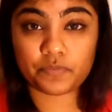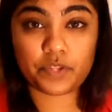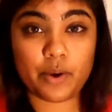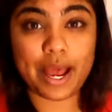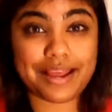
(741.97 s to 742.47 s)

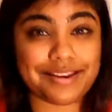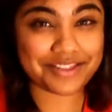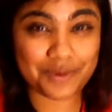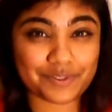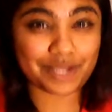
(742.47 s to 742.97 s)
go ahead
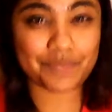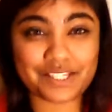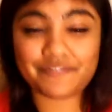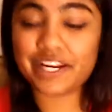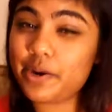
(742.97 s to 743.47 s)
and thumbs up
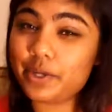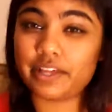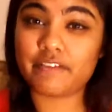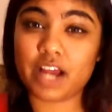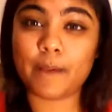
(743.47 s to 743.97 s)
this video or
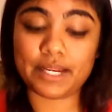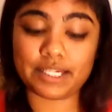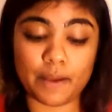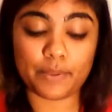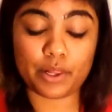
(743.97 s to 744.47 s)
leave a
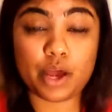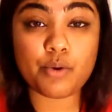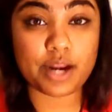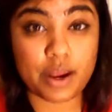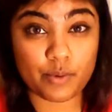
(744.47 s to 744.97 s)
comment down
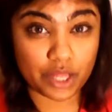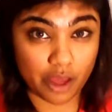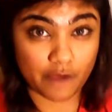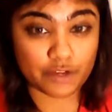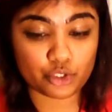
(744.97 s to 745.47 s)
below, and I would
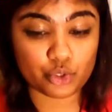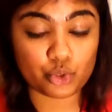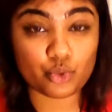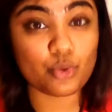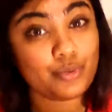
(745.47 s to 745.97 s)
love
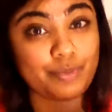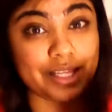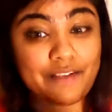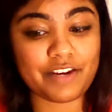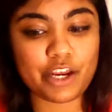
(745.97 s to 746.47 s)
to
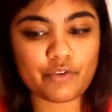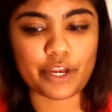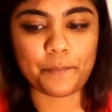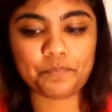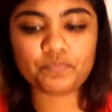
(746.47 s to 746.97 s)
make that video for
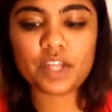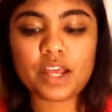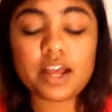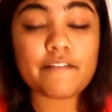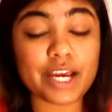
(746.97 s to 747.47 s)
you.
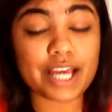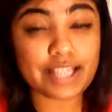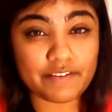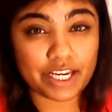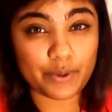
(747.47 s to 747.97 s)
If you guys
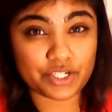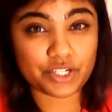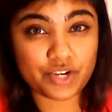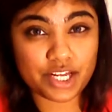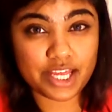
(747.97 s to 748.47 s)
have any
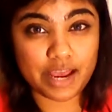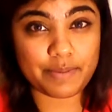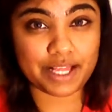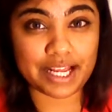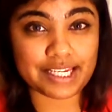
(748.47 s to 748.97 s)
questions or anything, I'd
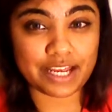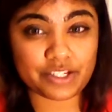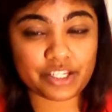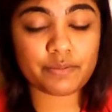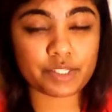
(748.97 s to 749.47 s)
be glad to
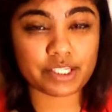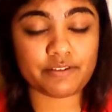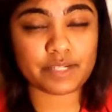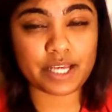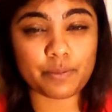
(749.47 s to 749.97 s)
answer them. Just leave
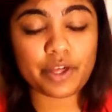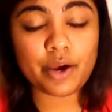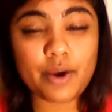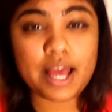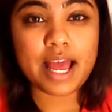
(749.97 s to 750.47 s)
them down below.
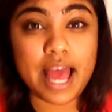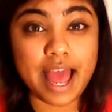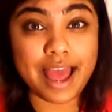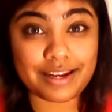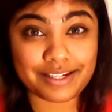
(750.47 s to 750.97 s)

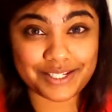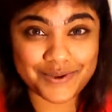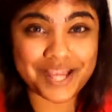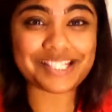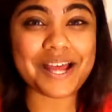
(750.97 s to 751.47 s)
And until
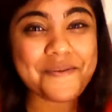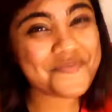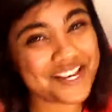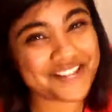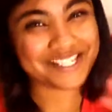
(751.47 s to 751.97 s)
next time,
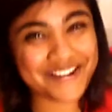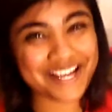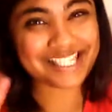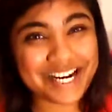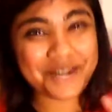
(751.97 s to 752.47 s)
I'll see you
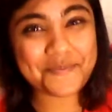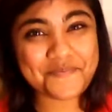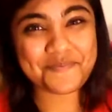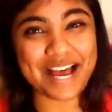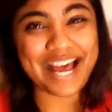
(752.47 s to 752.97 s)
guys later.
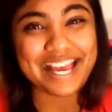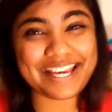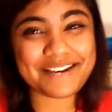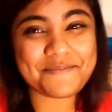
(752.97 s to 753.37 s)
Bye!